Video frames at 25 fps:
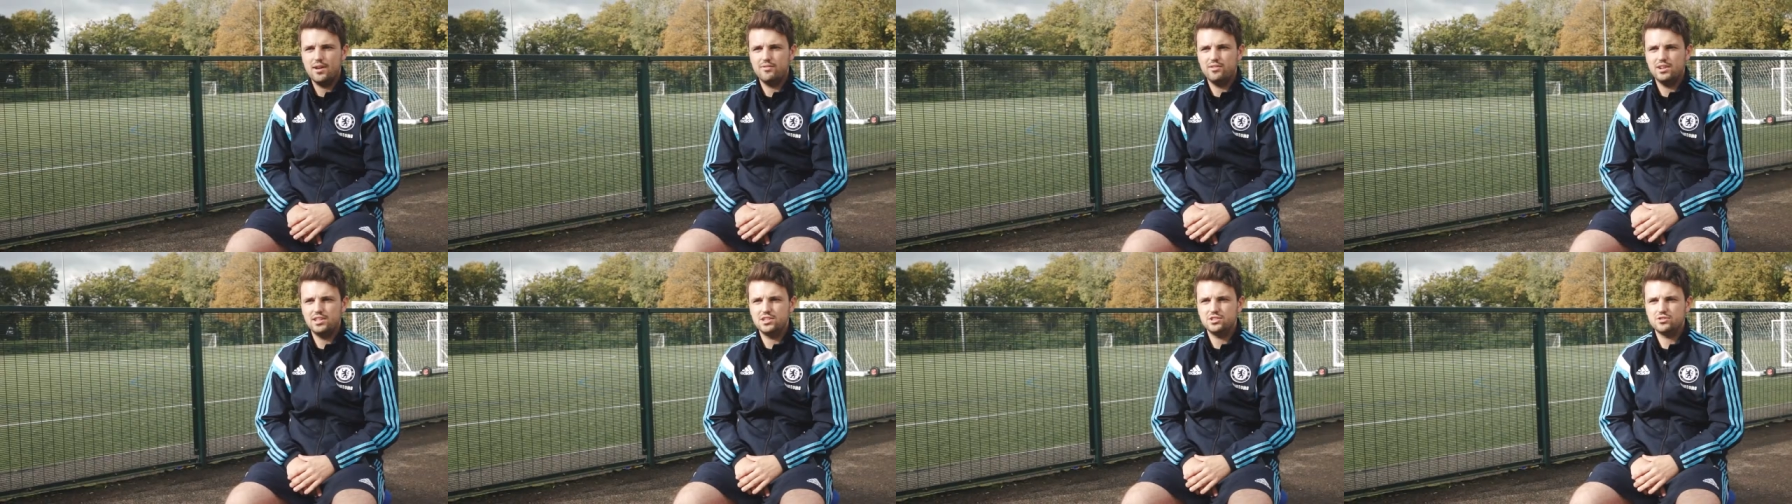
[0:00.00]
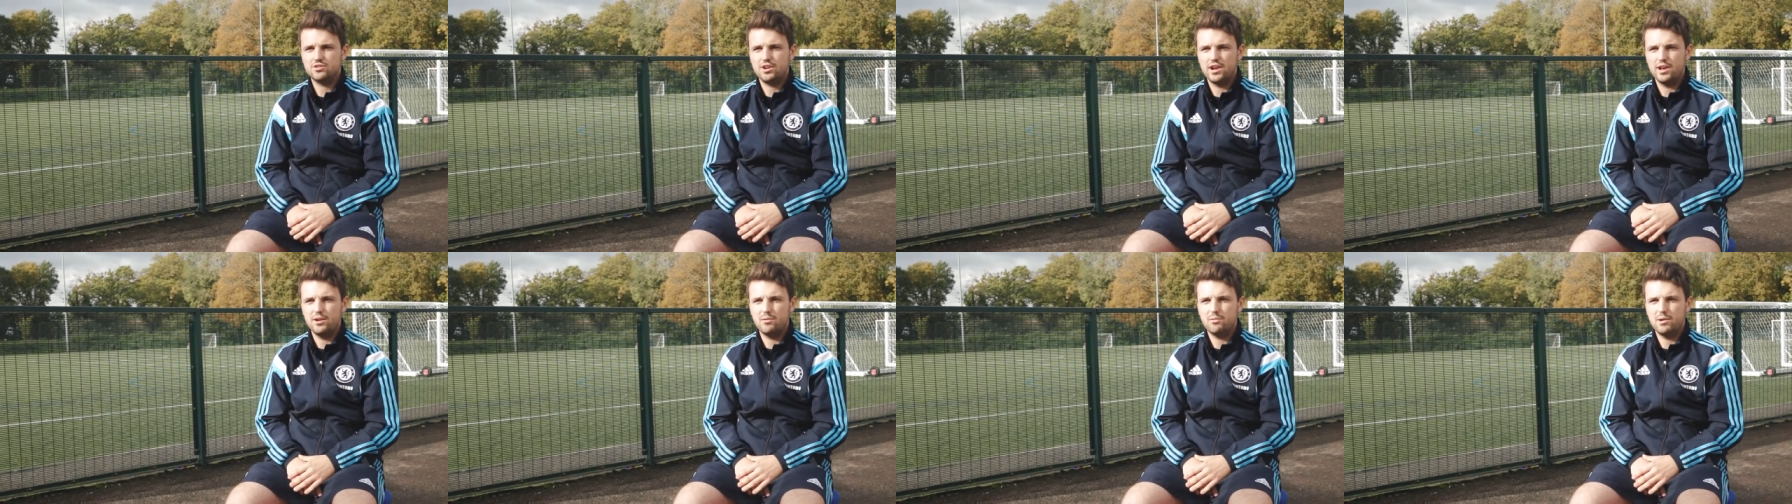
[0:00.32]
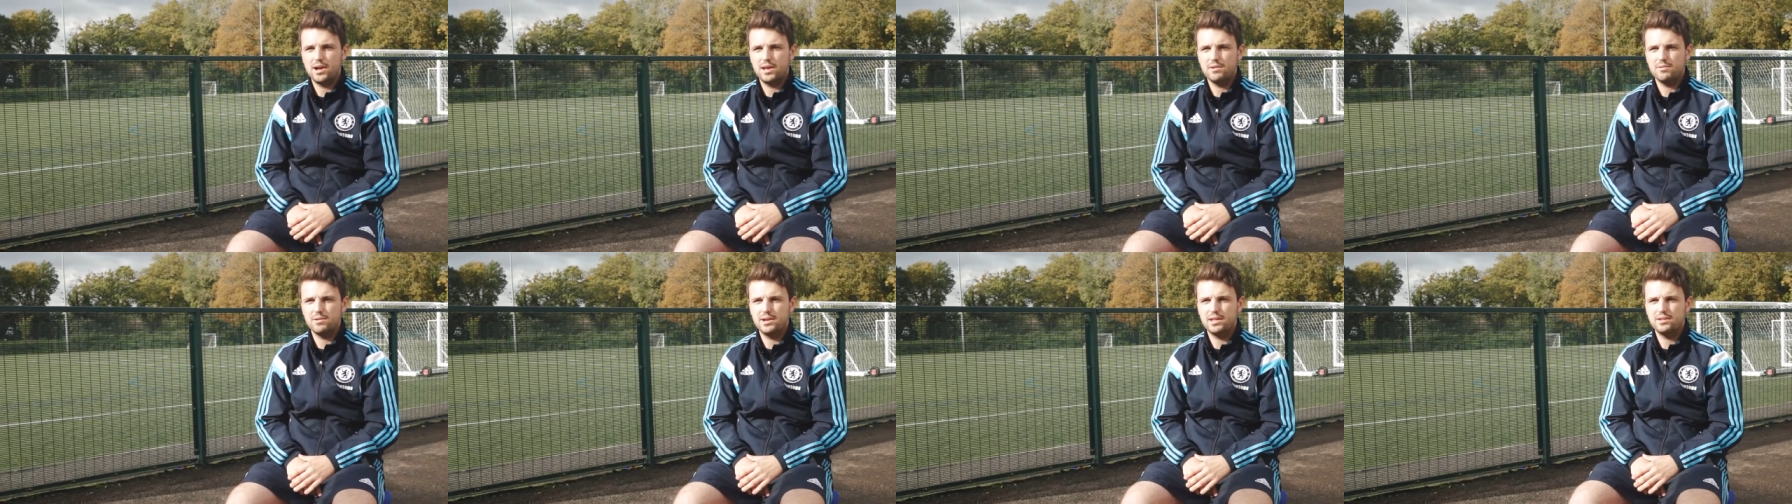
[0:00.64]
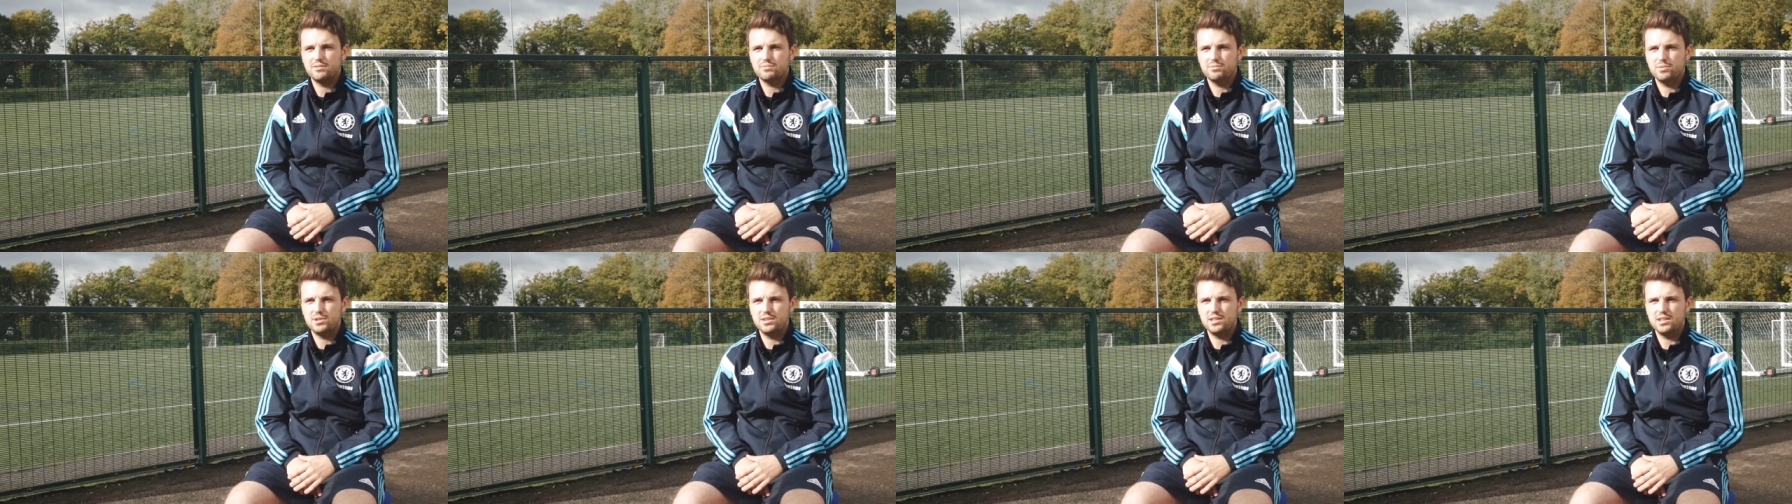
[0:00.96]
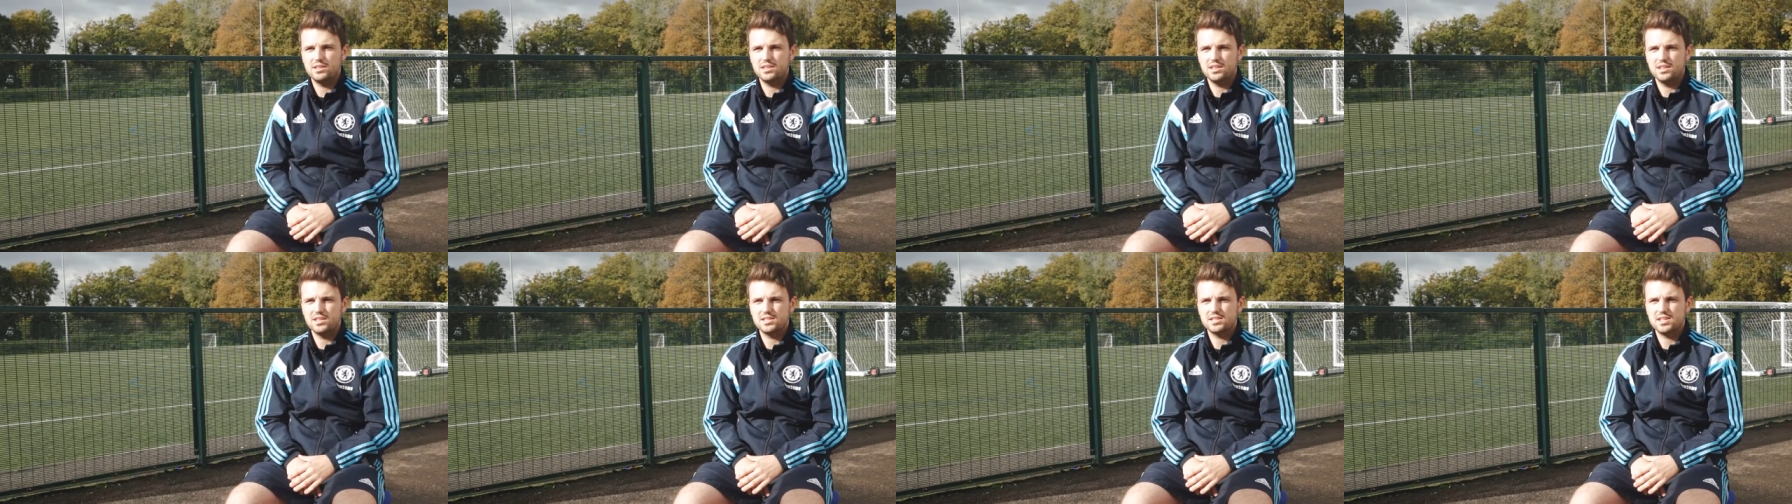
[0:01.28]
heavily straight away when we
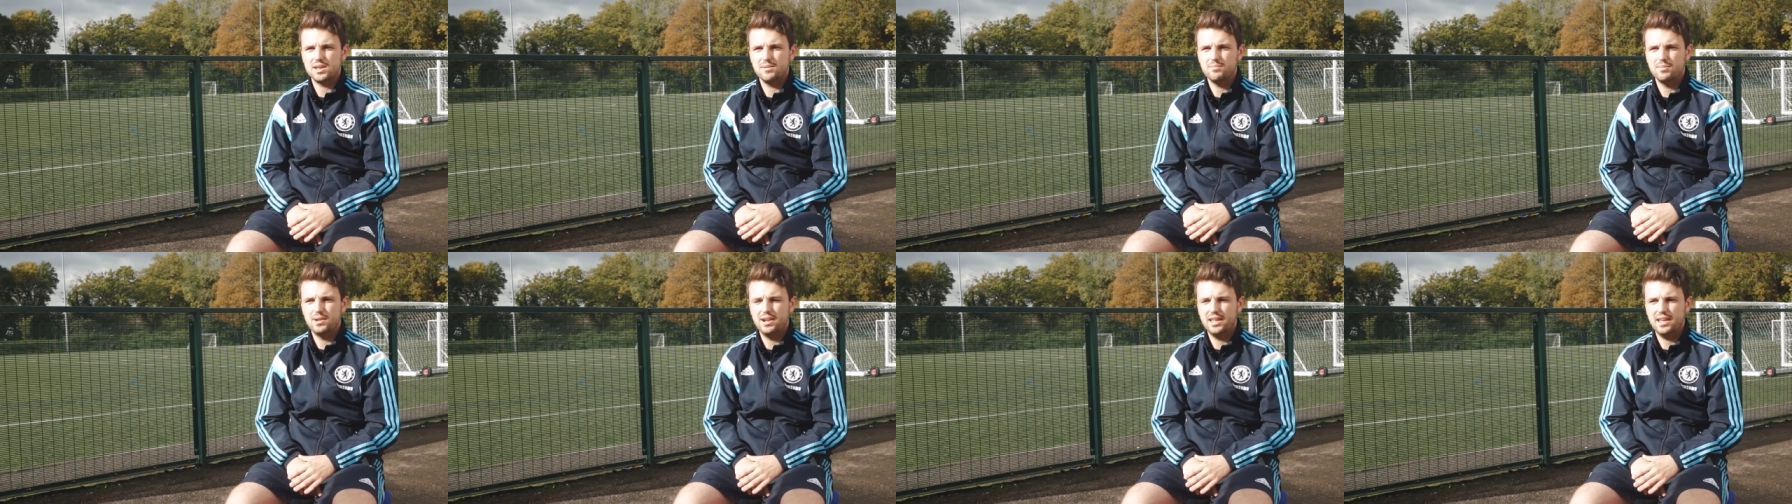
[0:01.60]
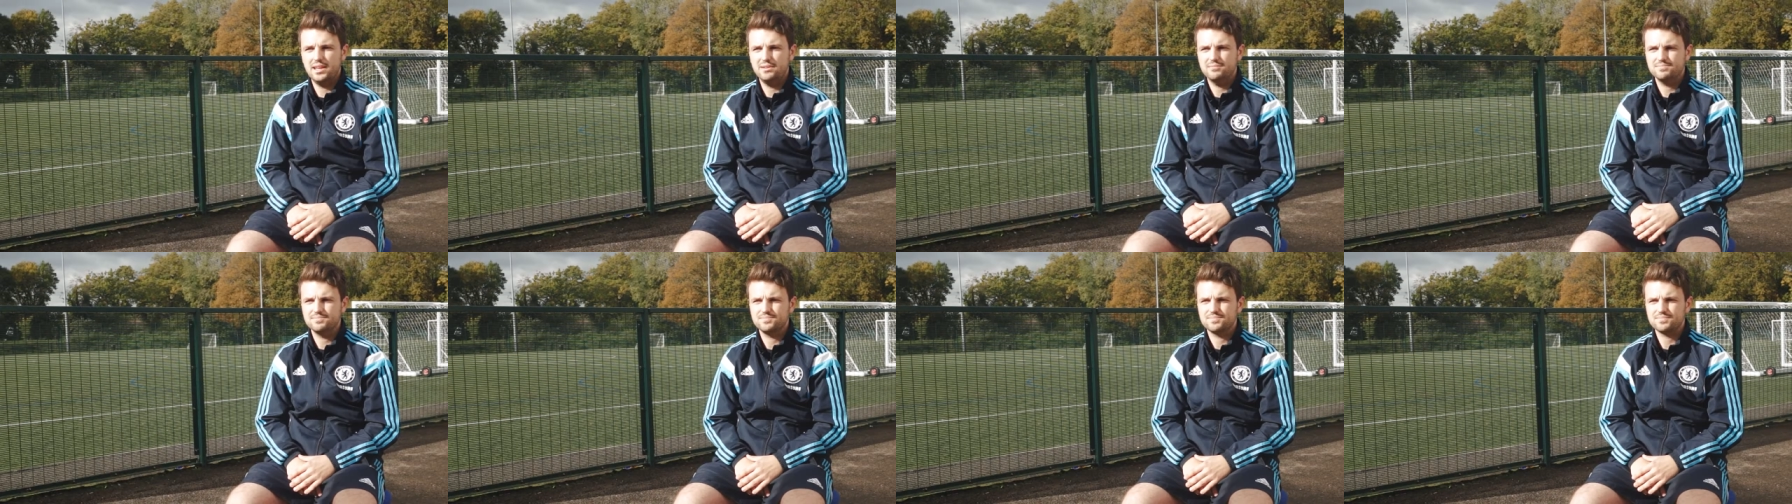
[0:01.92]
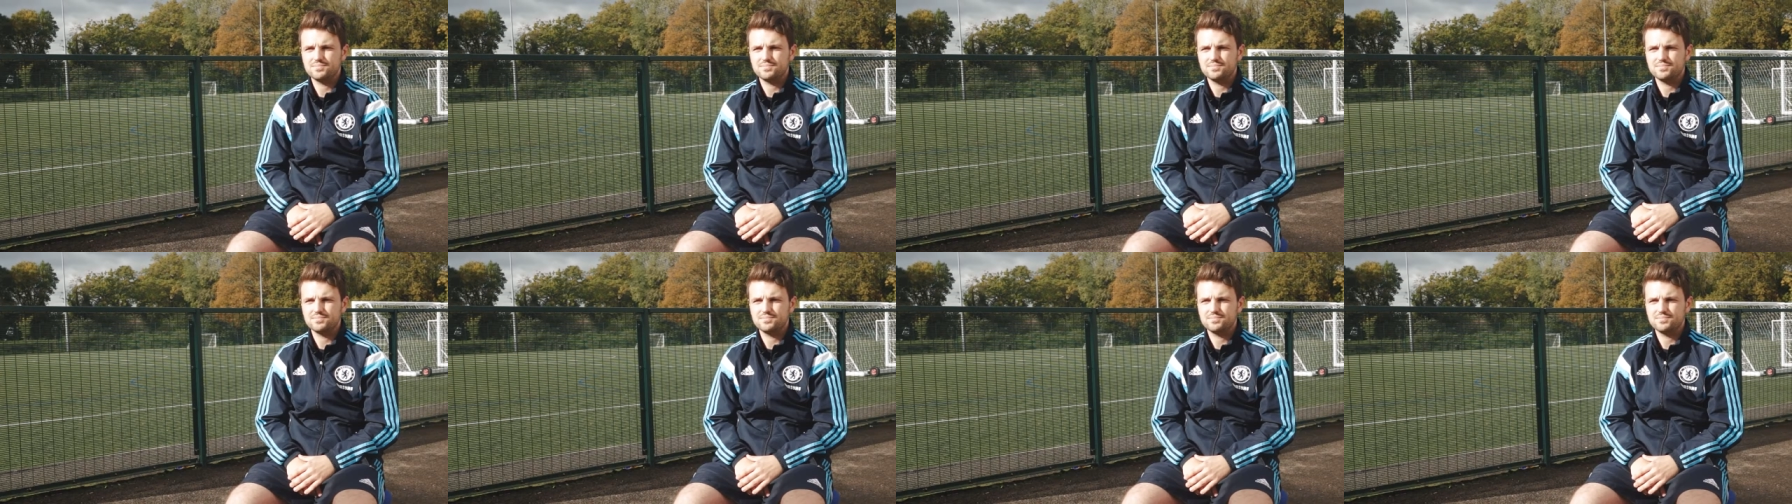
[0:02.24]
did the assembly